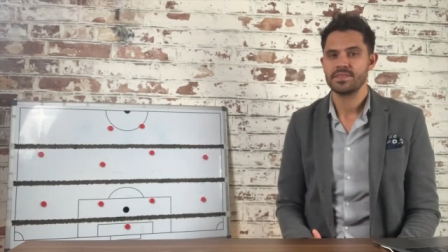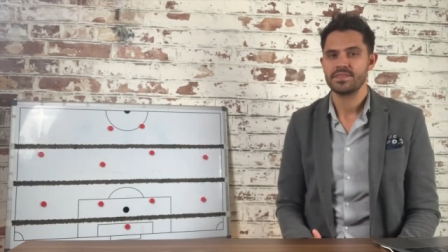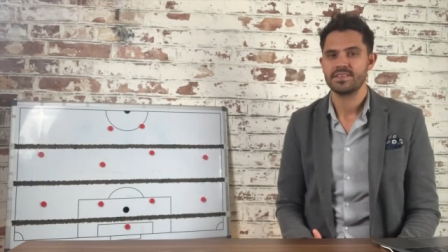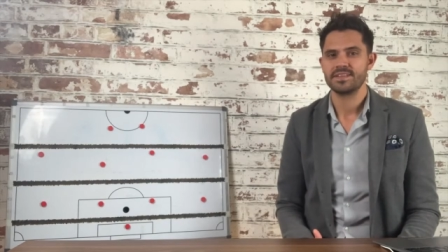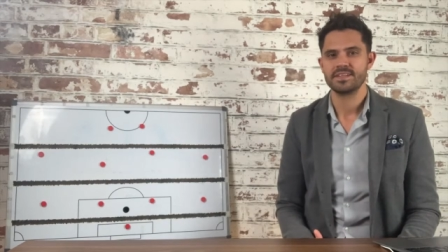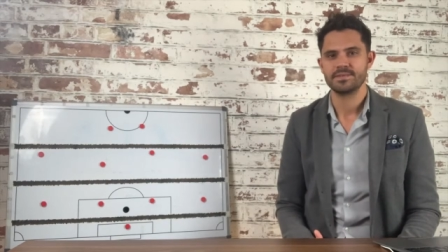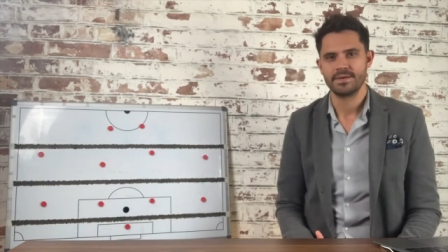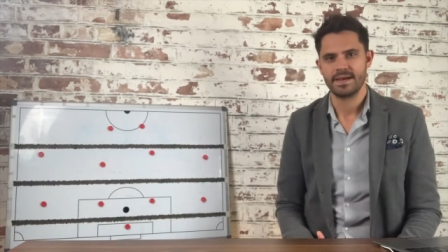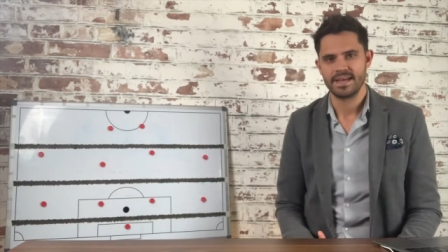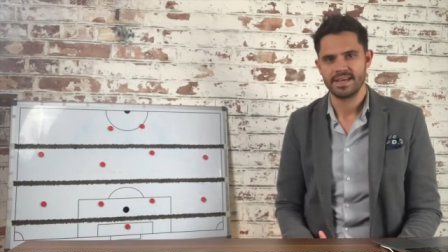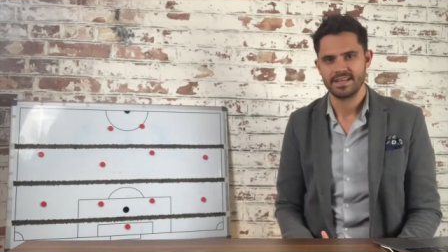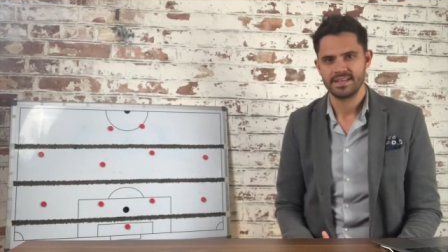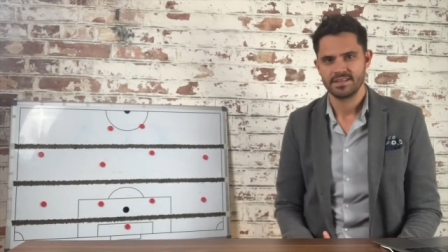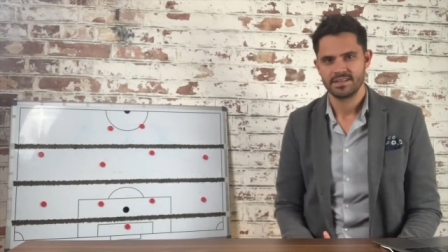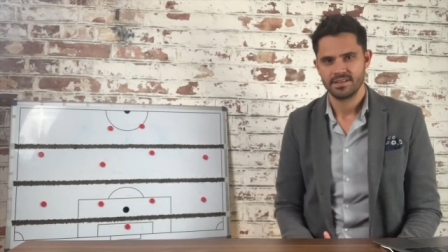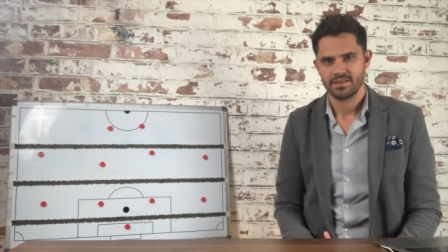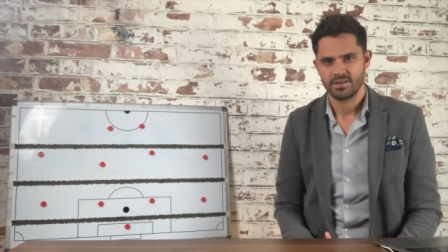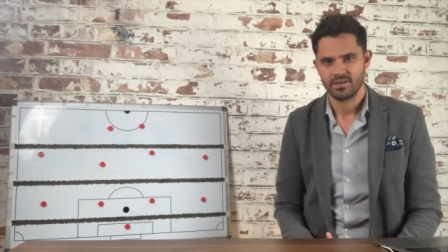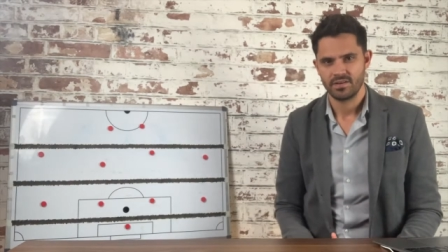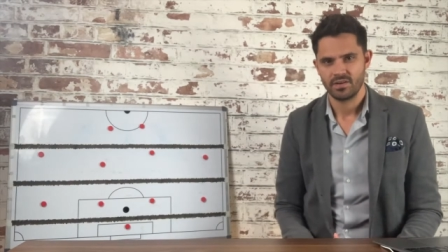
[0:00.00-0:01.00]
the domain
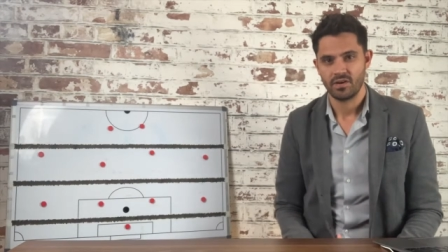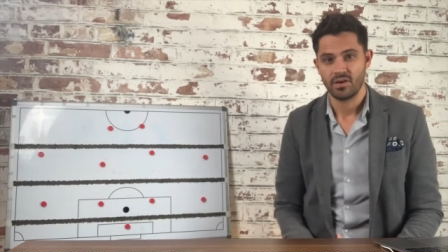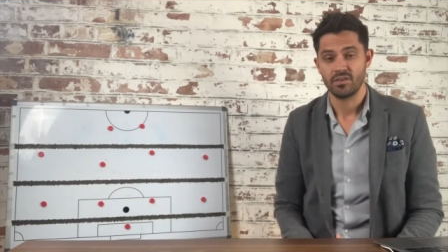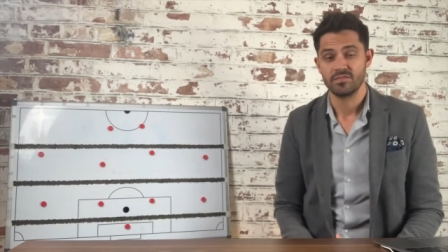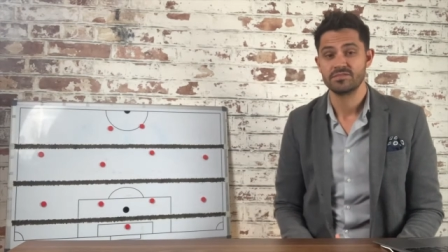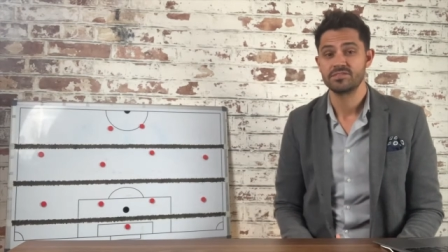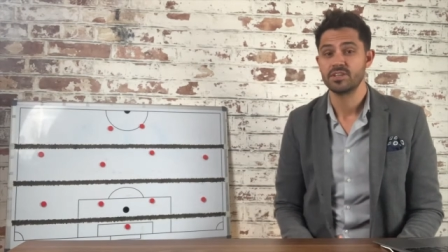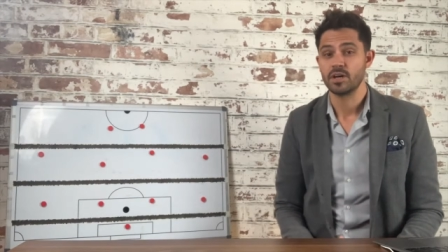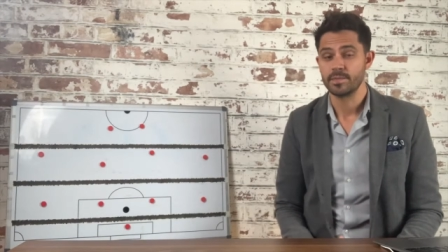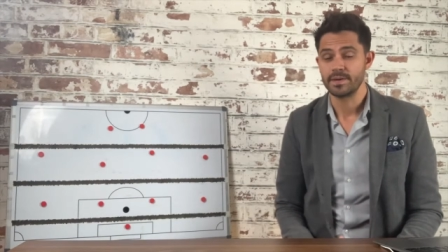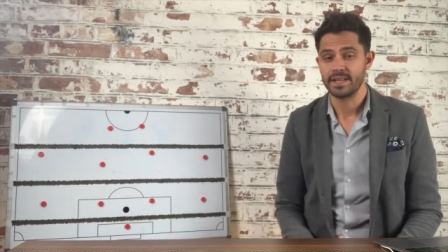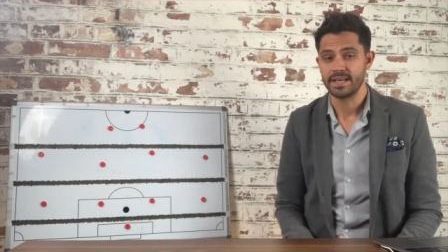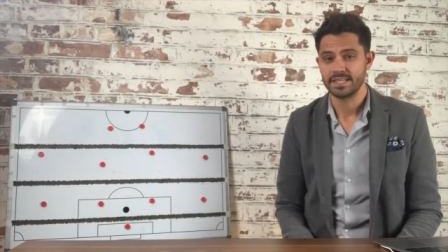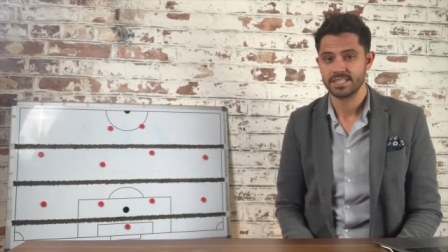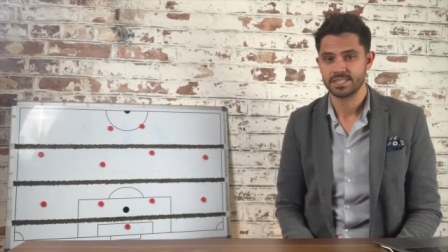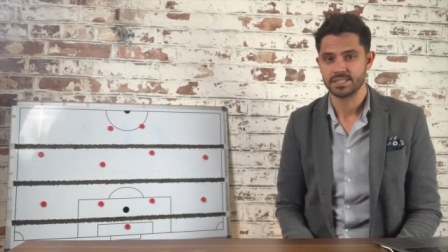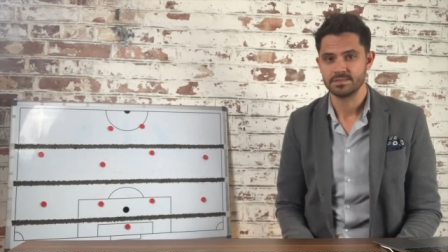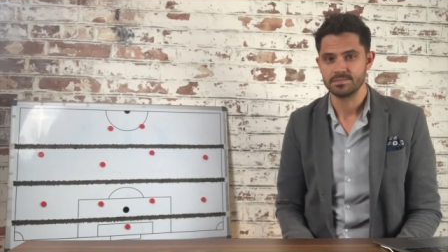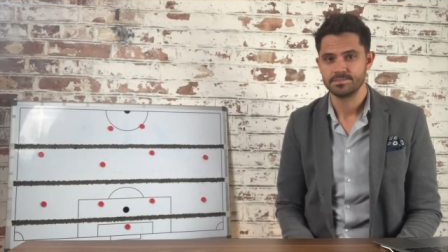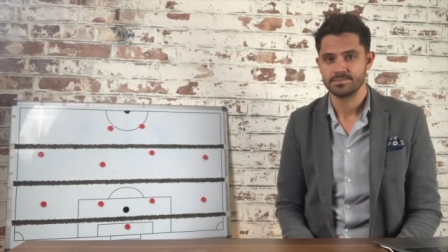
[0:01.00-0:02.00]
of
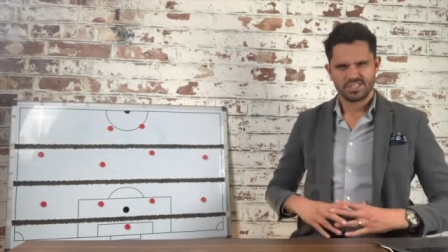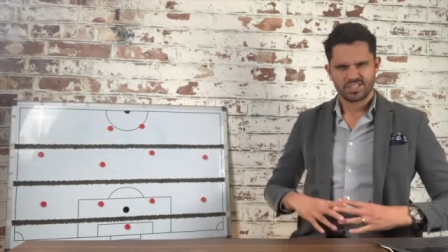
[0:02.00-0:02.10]
domination.